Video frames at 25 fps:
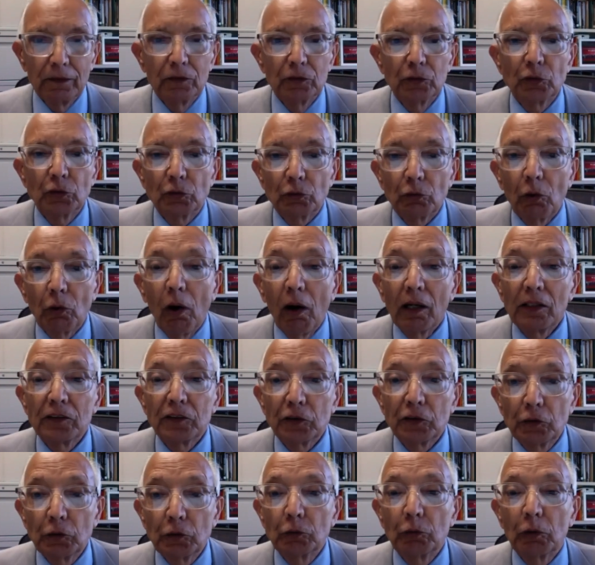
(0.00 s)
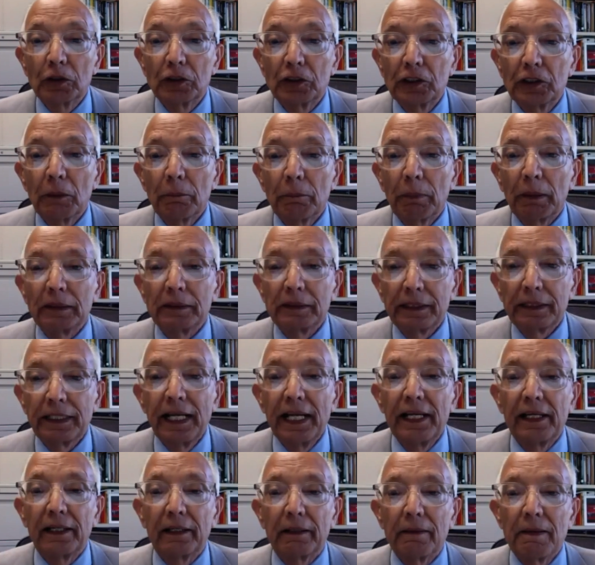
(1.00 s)
Soil stewardship and
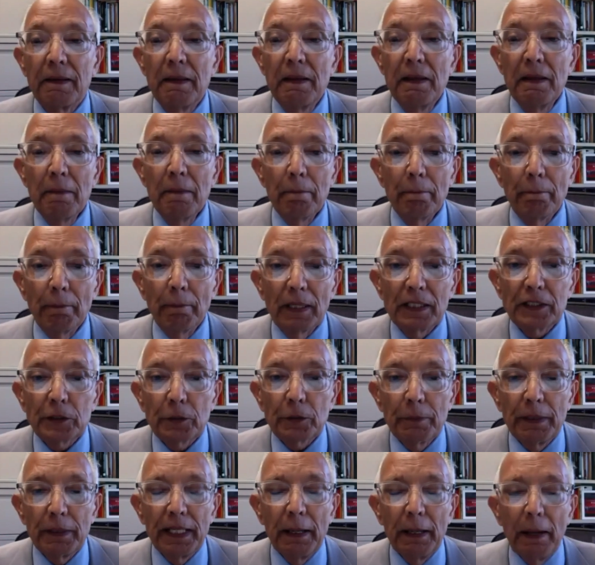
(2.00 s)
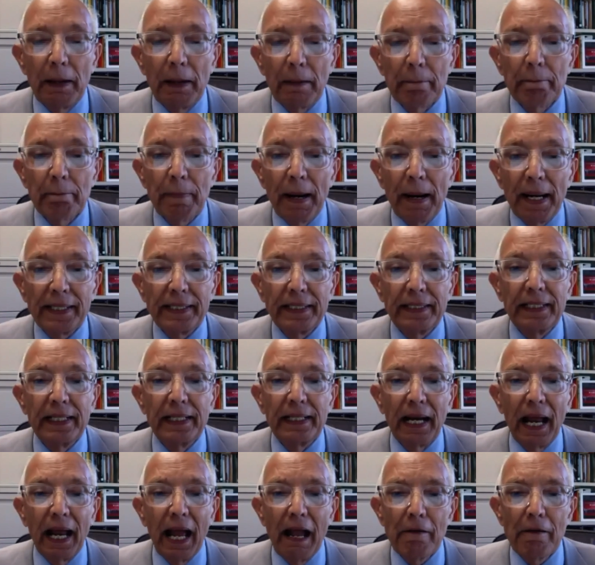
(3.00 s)
care must be embedded
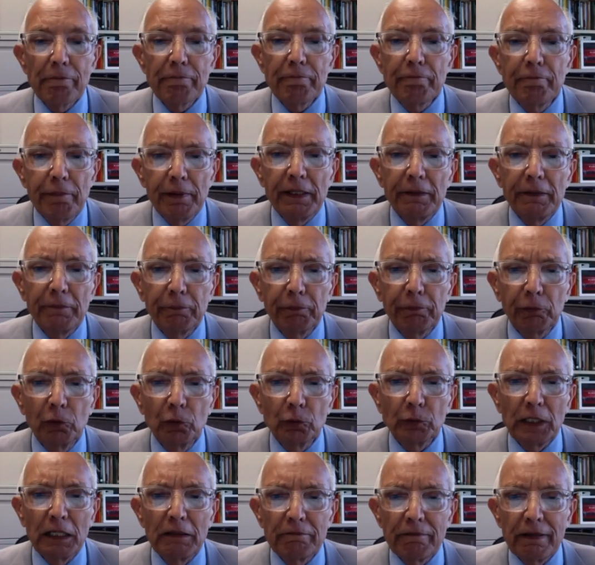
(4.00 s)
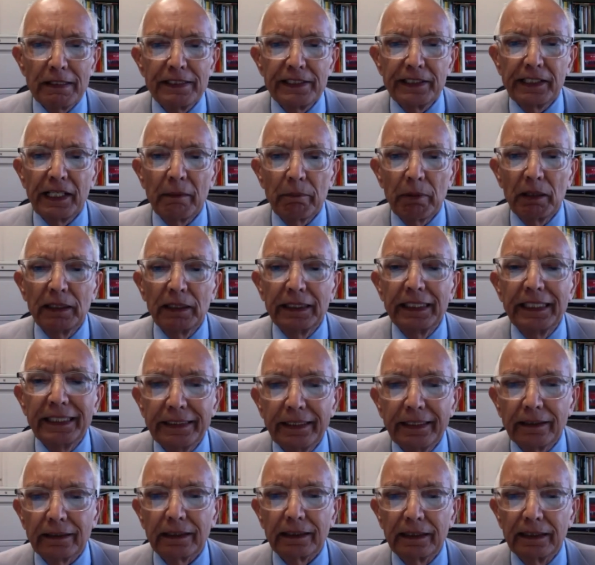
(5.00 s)
in every fruit and vegetable
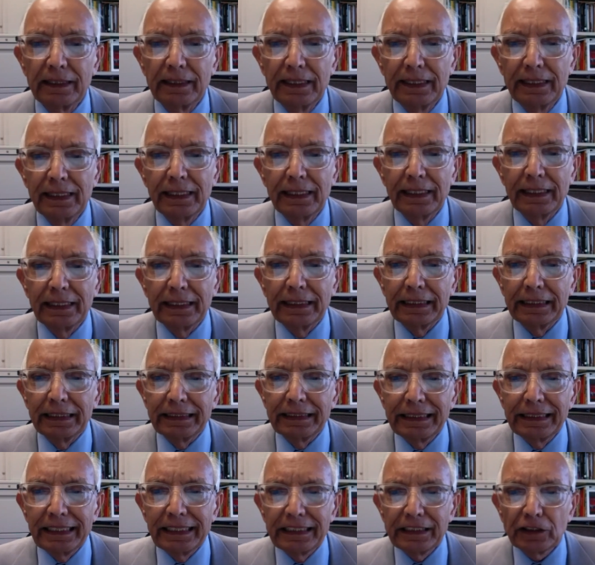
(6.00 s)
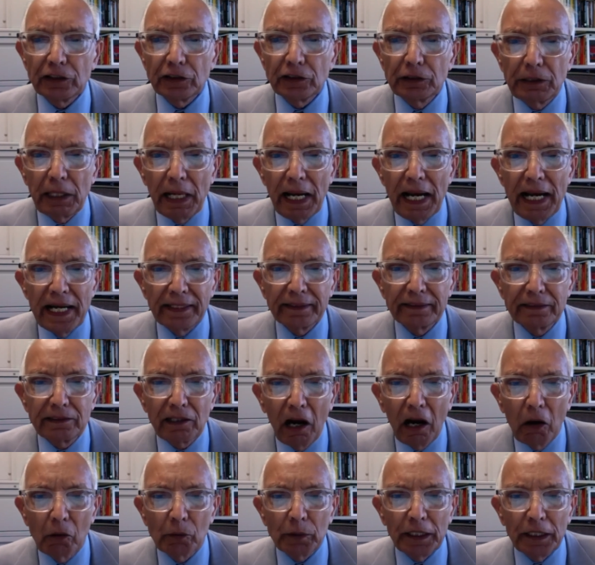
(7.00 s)
eaten, in each grain
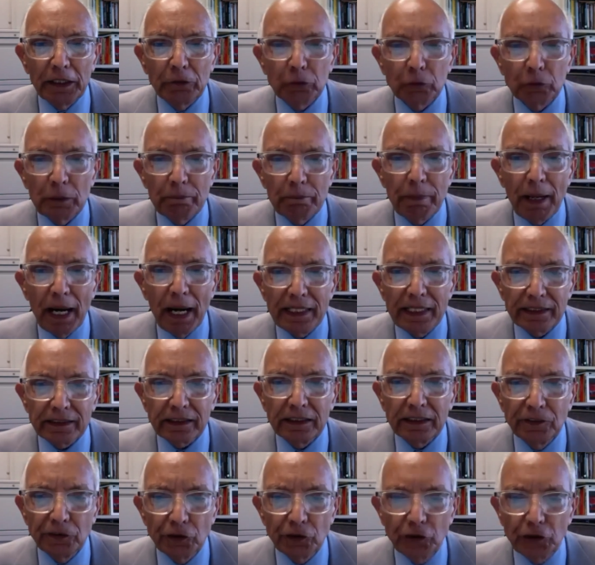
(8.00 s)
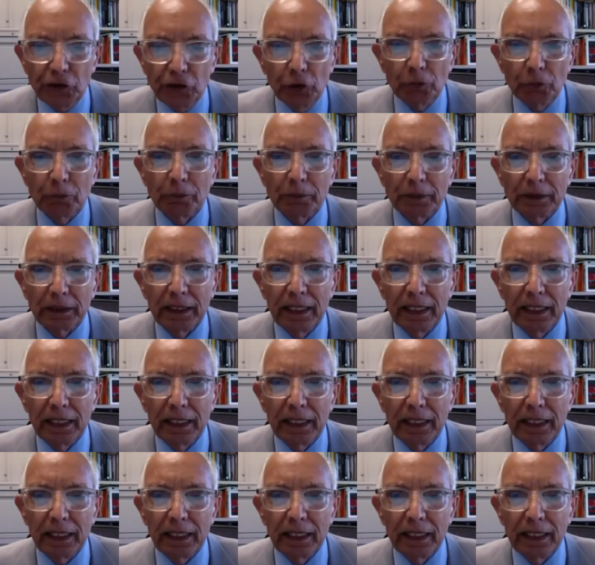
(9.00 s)
ground into the bread consumed,